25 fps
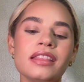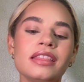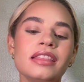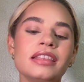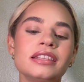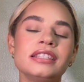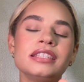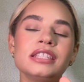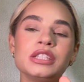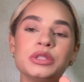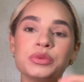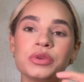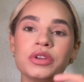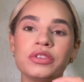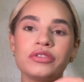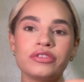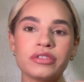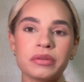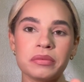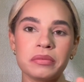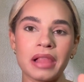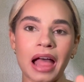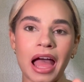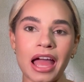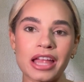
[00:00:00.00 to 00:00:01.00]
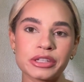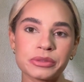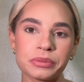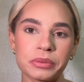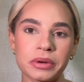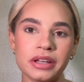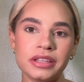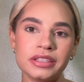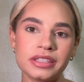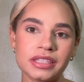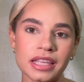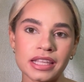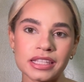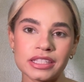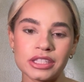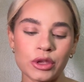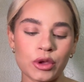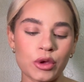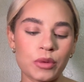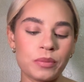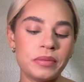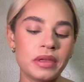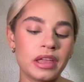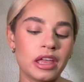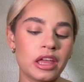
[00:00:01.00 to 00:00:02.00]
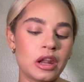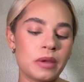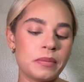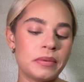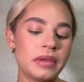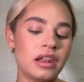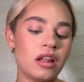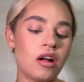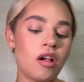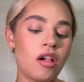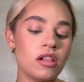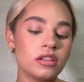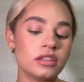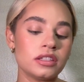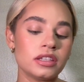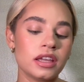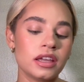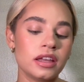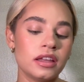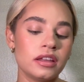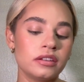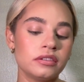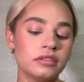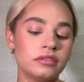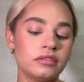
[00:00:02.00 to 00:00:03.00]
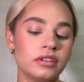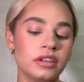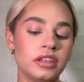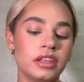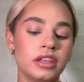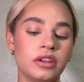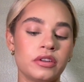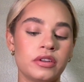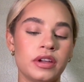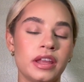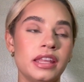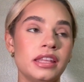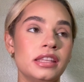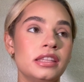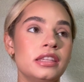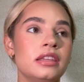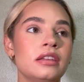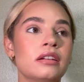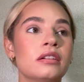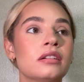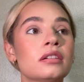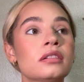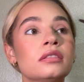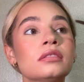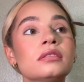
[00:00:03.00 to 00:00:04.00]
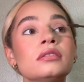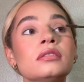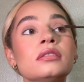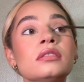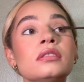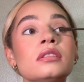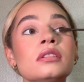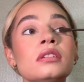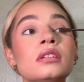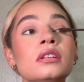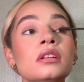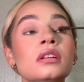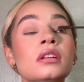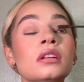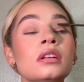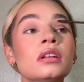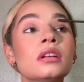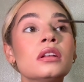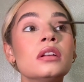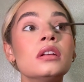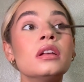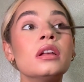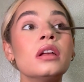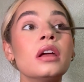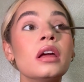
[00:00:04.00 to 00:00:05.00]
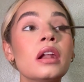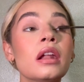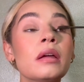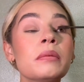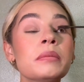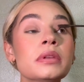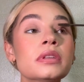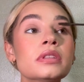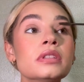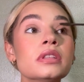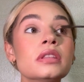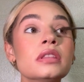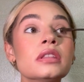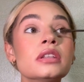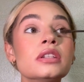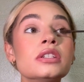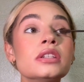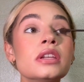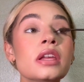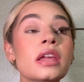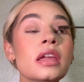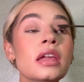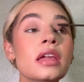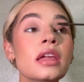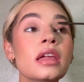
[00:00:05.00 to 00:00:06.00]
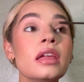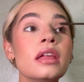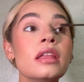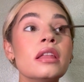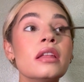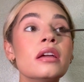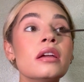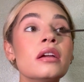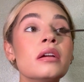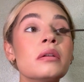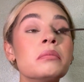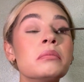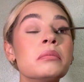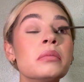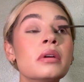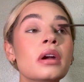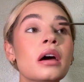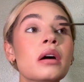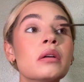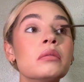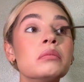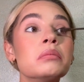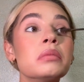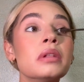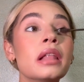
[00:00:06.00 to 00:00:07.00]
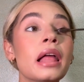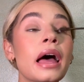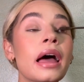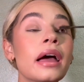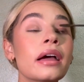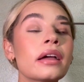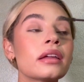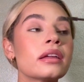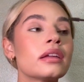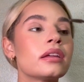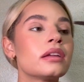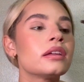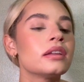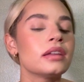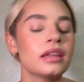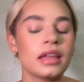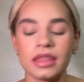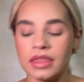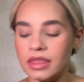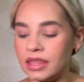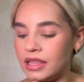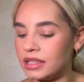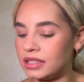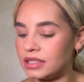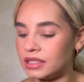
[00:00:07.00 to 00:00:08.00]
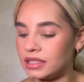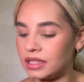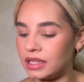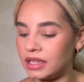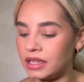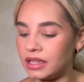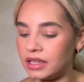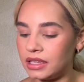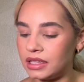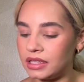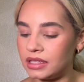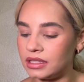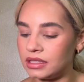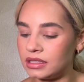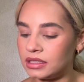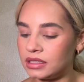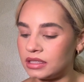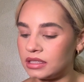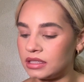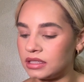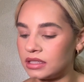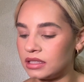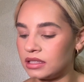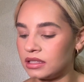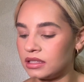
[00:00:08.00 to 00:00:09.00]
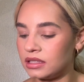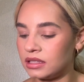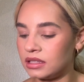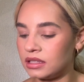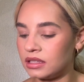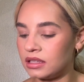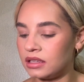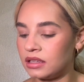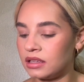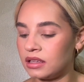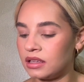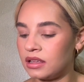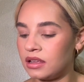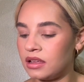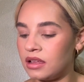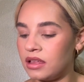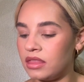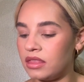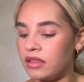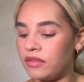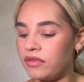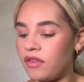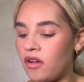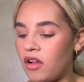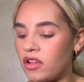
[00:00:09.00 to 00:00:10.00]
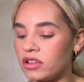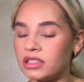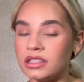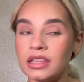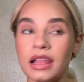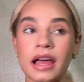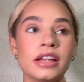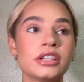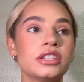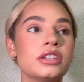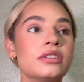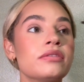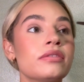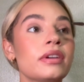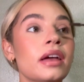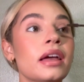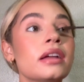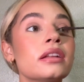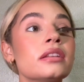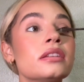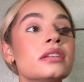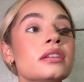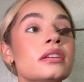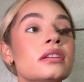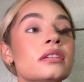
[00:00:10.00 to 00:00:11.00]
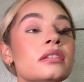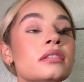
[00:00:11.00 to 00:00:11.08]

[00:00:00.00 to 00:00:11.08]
This is one from Lash Princess. You can pick it up at Ulta. Really great deal. I'm using the shade Brown Black, and this is the False Lash Effect.